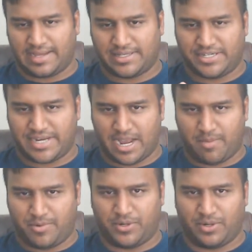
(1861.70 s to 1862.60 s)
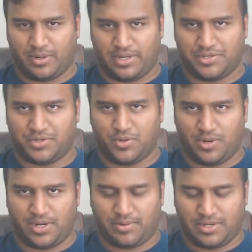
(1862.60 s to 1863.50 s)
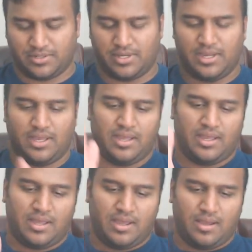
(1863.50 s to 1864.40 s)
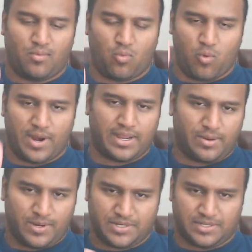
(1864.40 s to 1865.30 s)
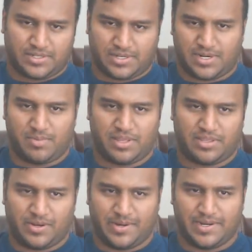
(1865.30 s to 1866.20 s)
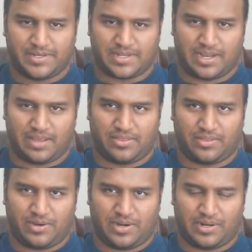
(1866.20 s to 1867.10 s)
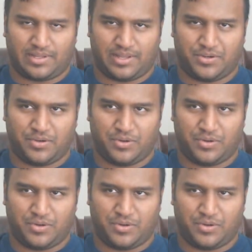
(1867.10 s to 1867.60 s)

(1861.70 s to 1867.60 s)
chapter is going, because when I originally started my theories, I thought that,